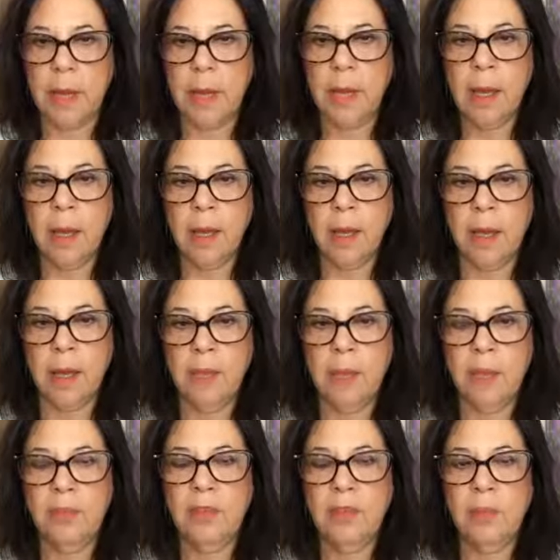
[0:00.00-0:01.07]
and
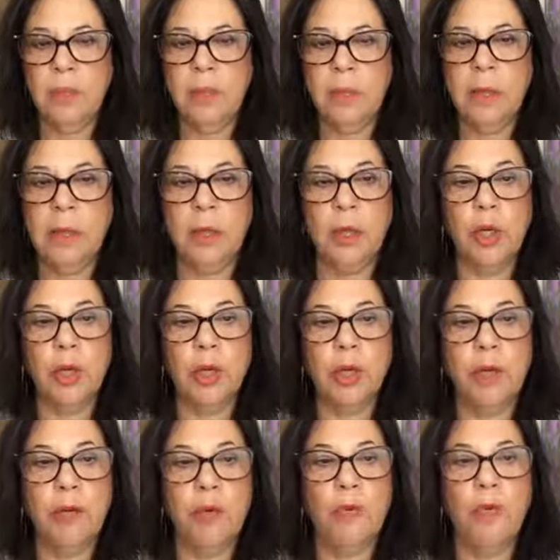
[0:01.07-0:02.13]
this is really
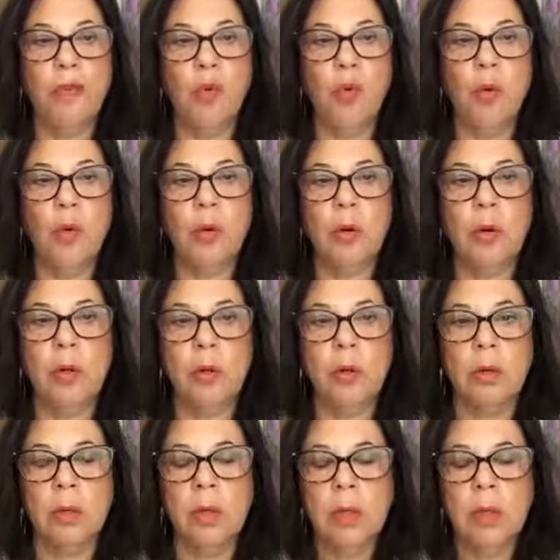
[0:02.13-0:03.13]
good for